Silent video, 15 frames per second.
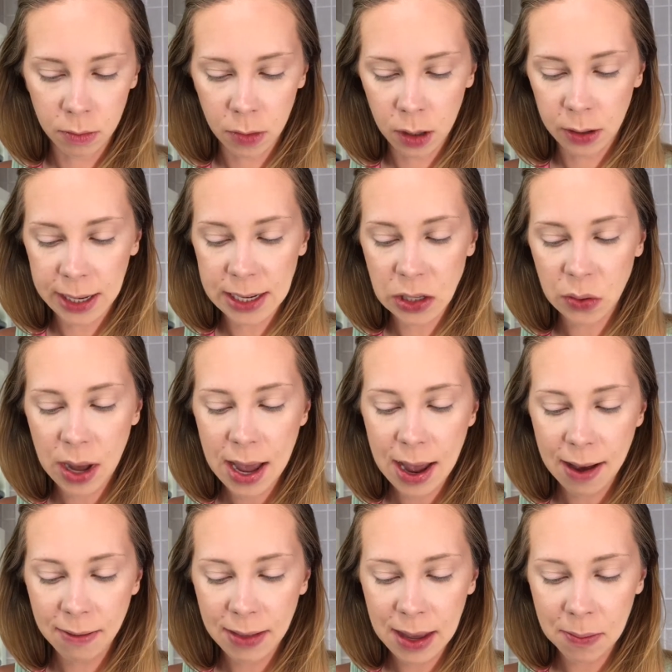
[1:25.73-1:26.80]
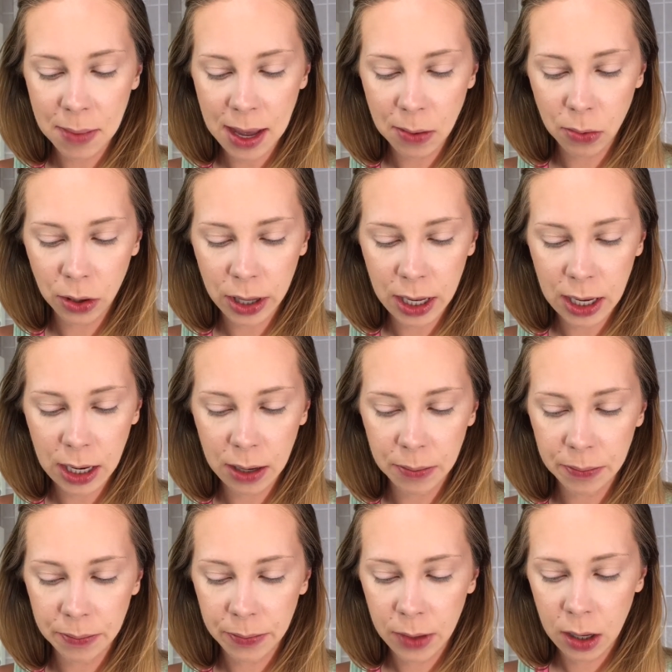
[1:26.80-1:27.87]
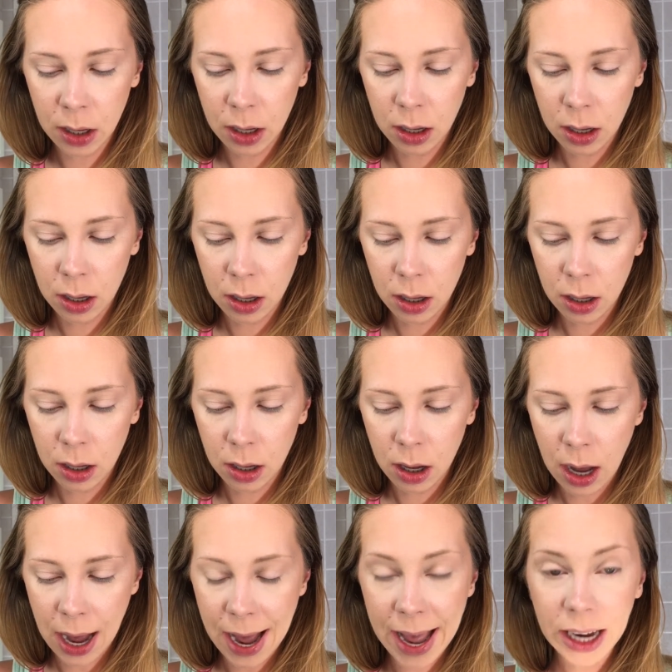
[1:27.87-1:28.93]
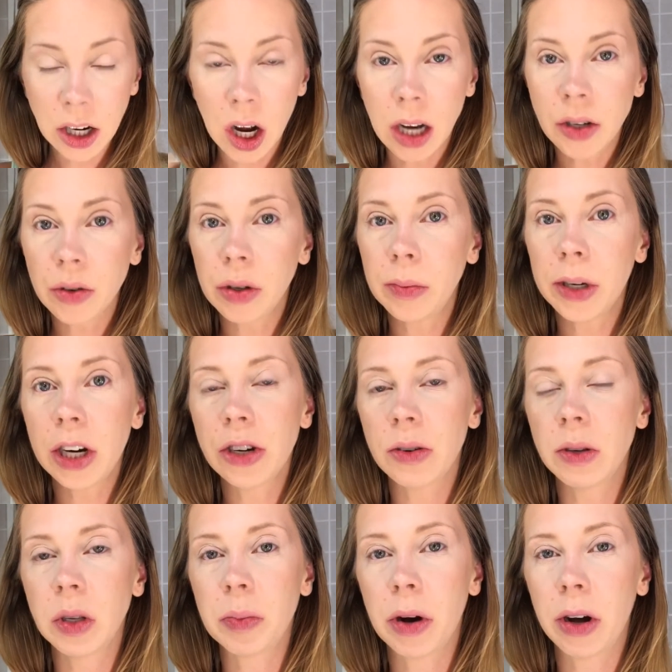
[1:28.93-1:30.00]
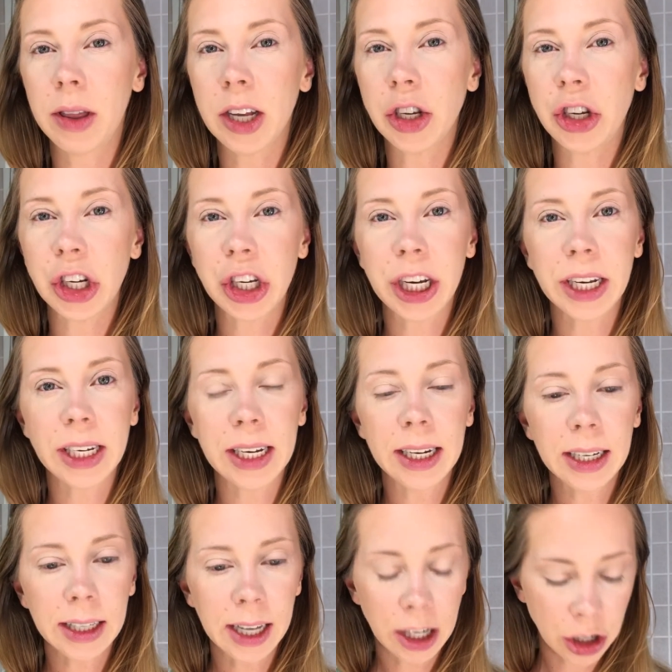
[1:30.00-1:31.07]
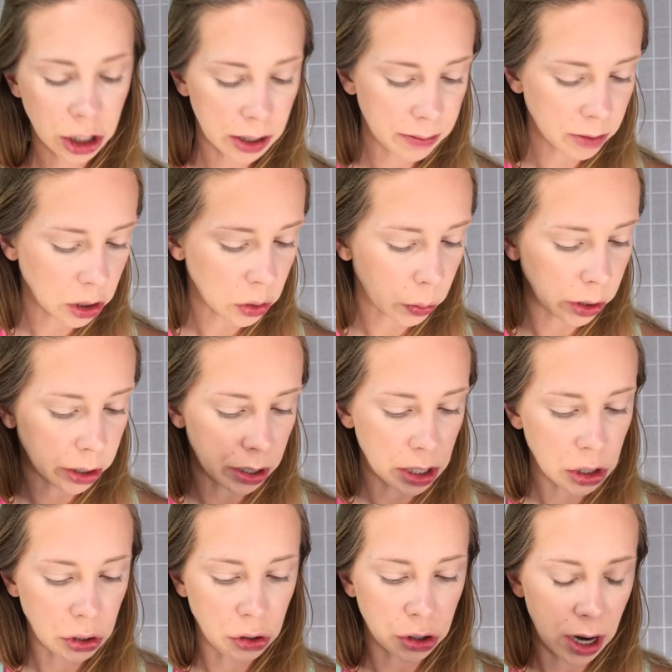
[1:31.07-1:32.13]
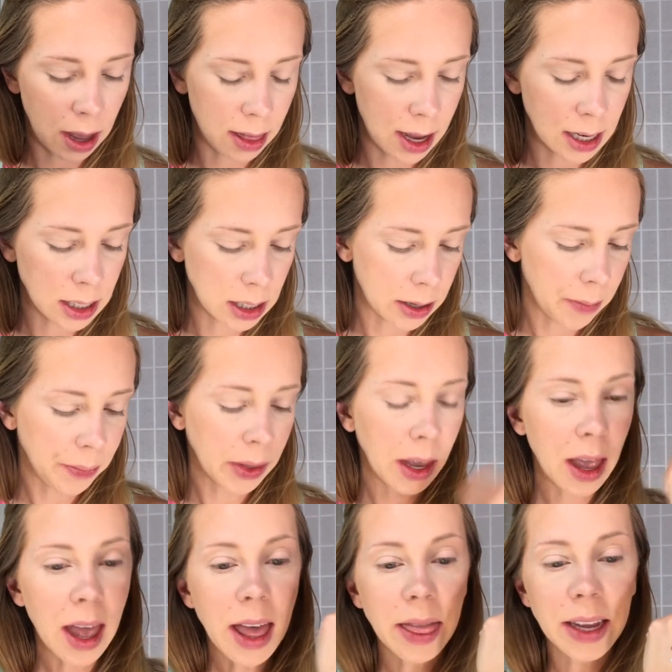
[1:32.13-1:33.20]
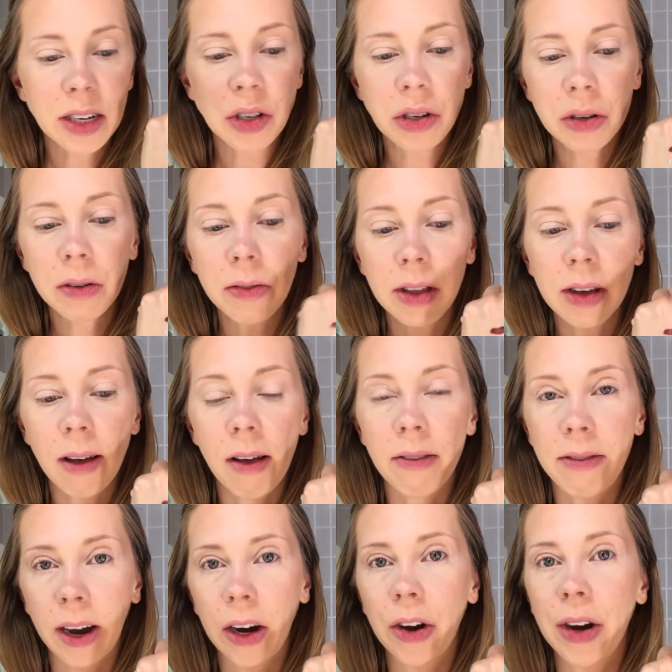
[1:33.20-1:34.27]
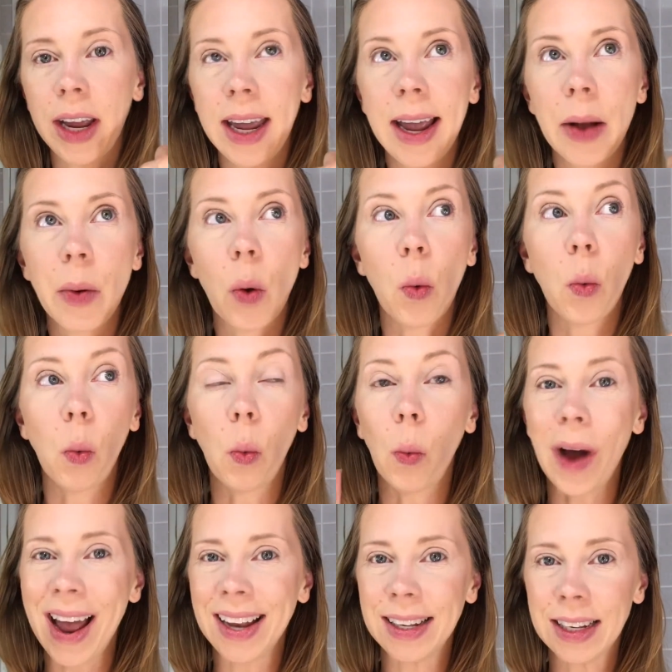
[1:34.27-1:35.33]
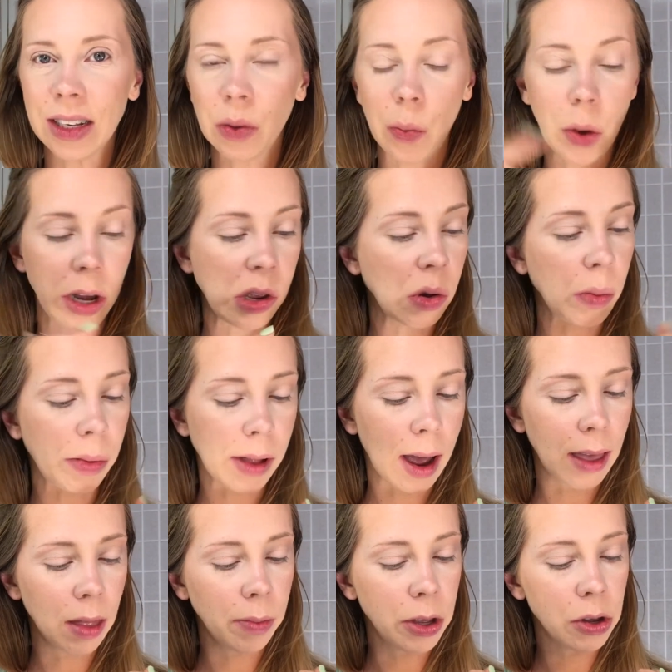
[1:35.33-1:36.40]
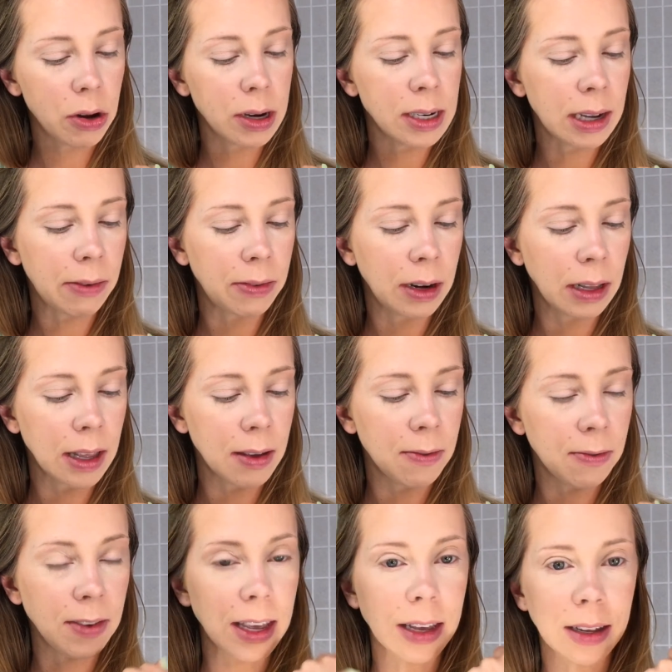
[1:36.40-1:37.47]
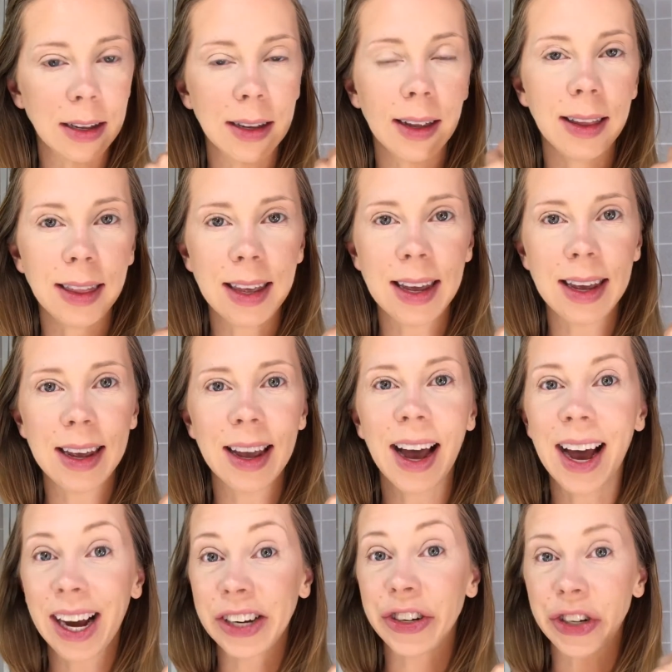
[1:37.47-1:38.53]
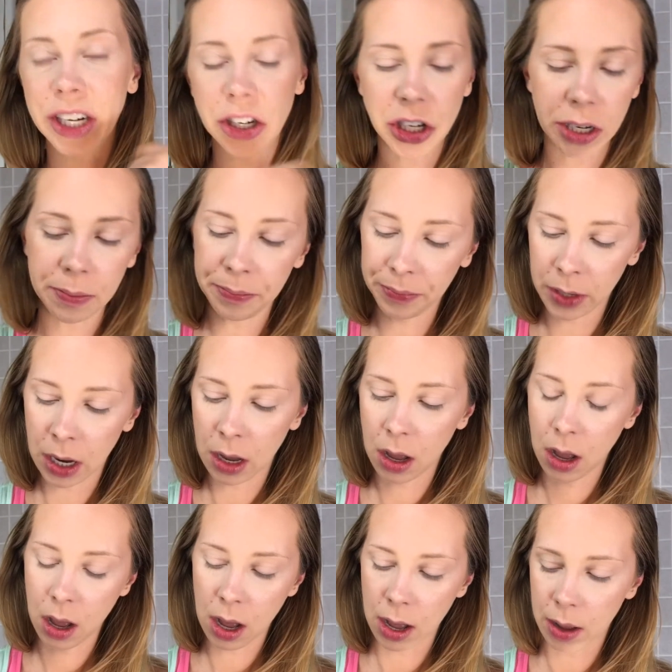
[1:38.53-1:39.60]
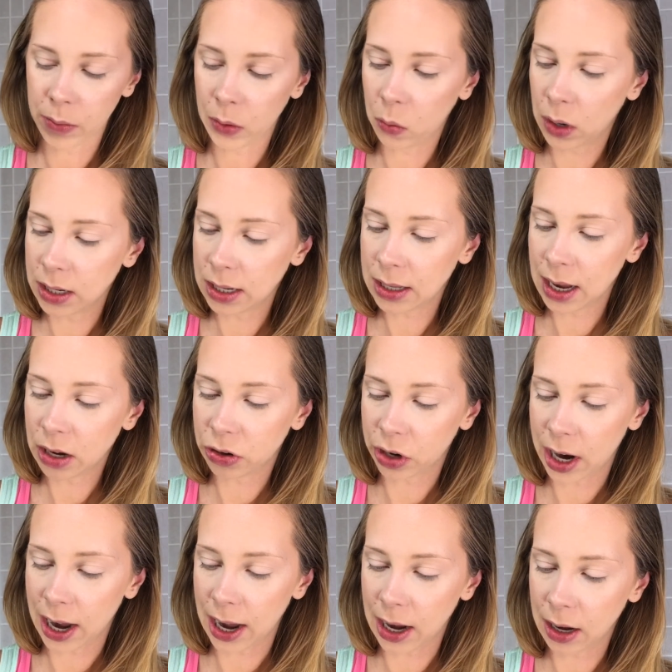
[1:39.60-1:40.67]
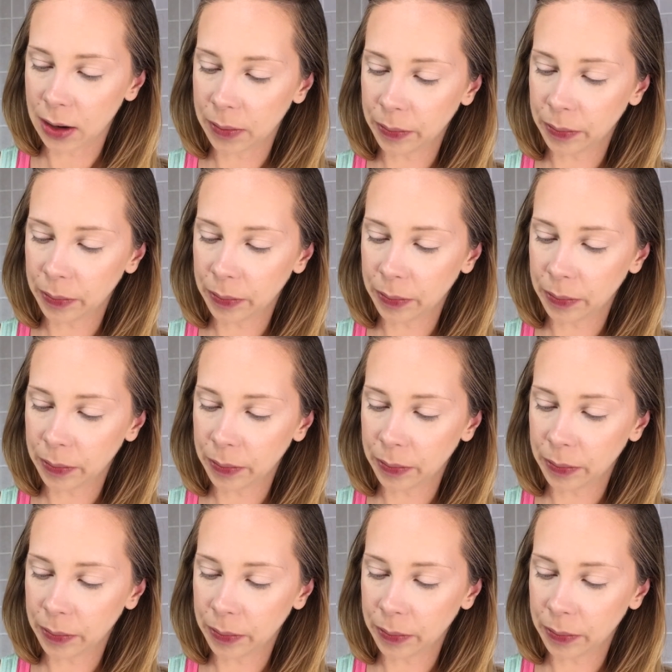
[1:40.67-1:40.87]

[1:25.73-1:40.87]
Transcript: Okay, so I have the Maybelline eye contour brush. This is part of the Gigi Hadid collection, so we're going to try this. These do feel very wet when you apply them. Like you can definitely feel the hydration, um, but once they dry,